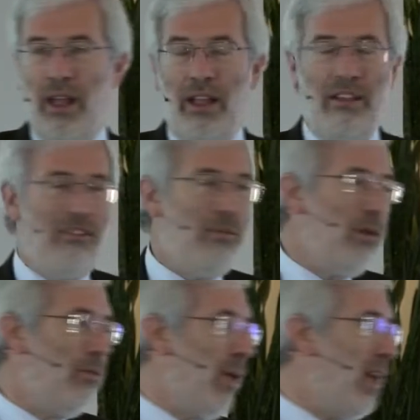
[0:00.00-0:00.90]
this
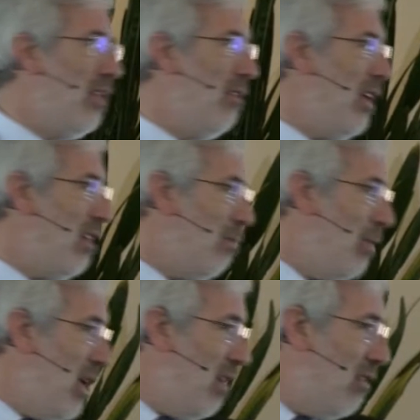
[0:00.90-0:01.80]
perspective that
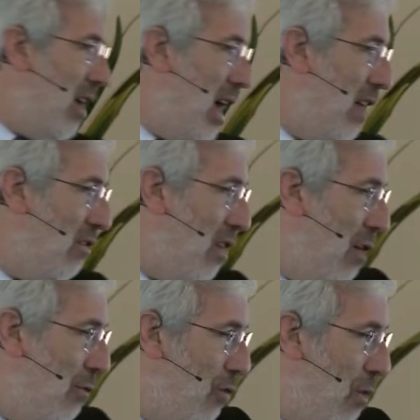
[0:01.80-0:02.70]
brings us
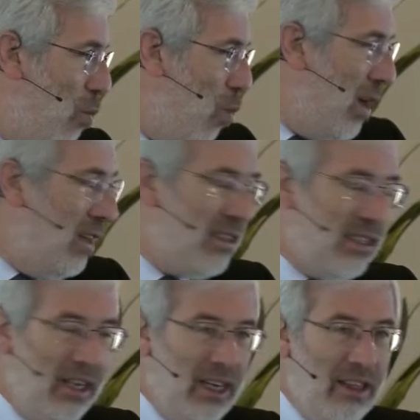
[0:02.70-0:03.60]
from one
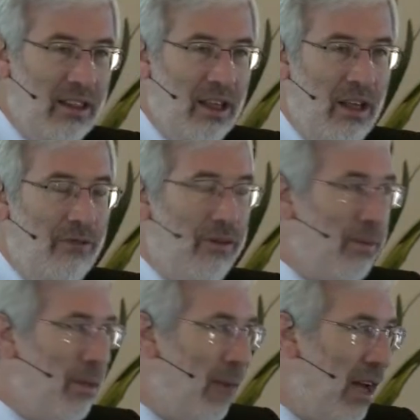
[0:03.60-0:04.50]
side, from
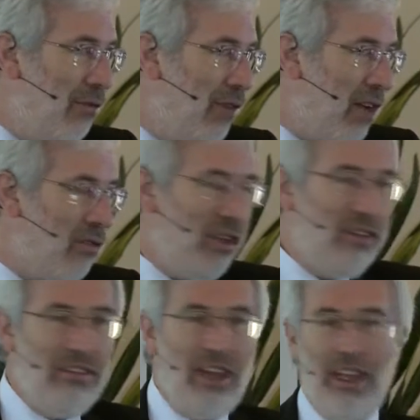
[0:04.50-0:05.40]
the manufacturing side,